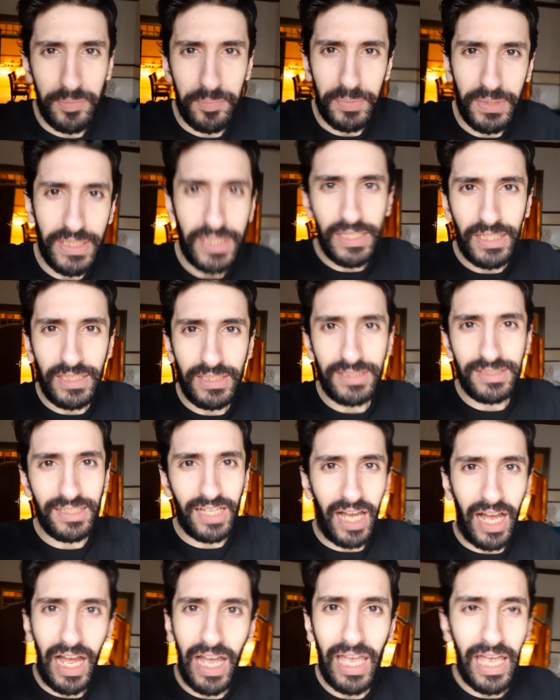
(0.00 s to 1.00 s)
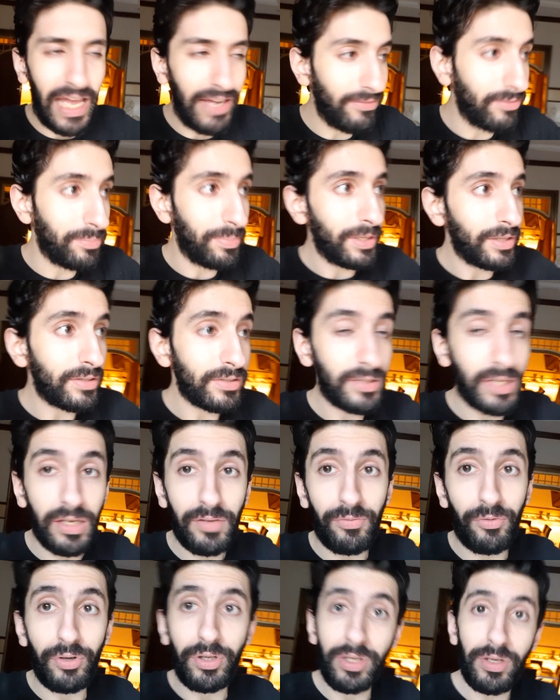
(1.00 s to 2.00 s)
because I haven't played this game
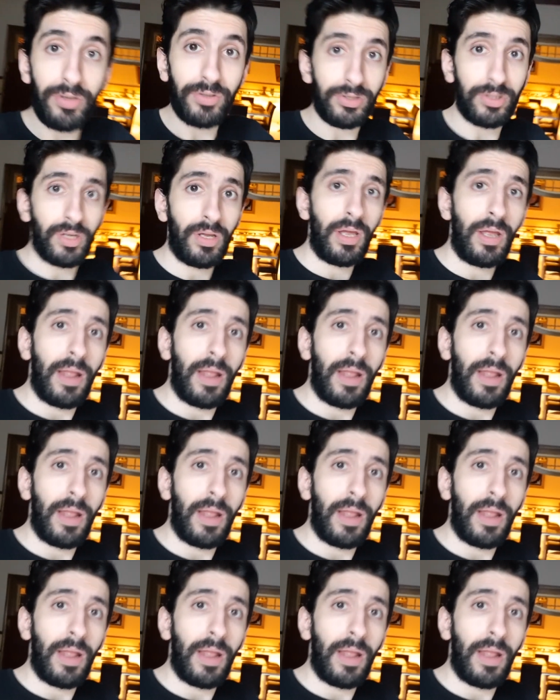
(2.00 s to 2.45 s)
for years,